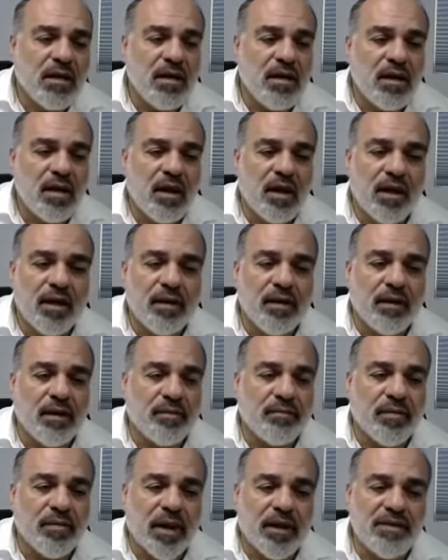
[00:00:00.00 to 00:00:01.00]
a
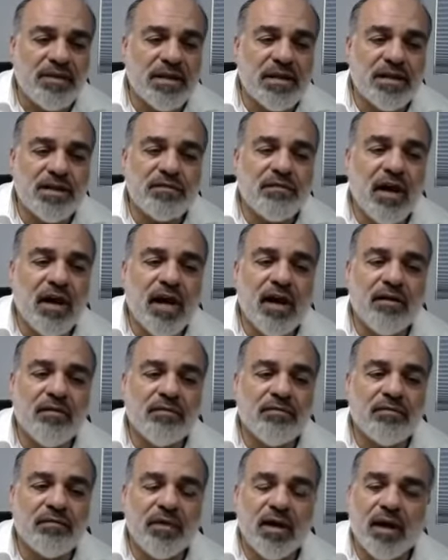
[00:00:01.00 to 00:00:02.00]
6'5",
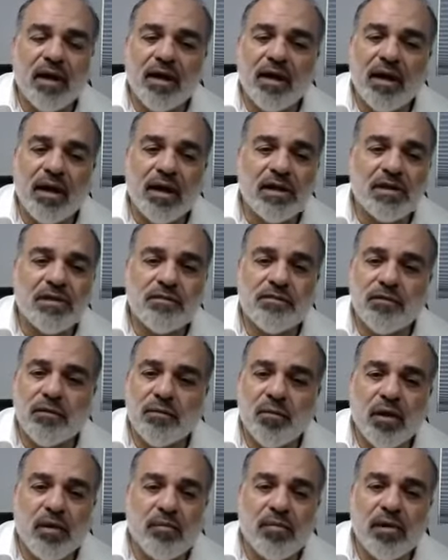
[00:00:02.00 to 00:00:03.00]

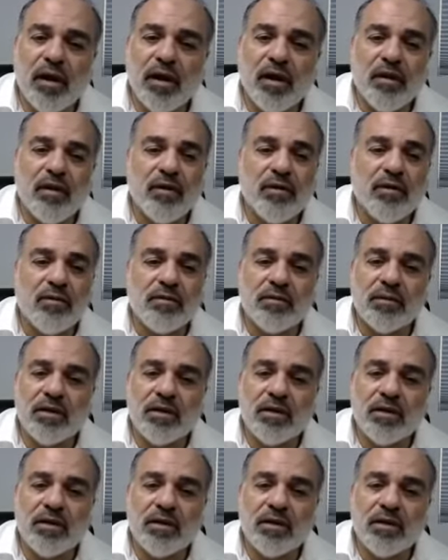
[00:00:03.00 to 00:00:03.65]
ex-football player,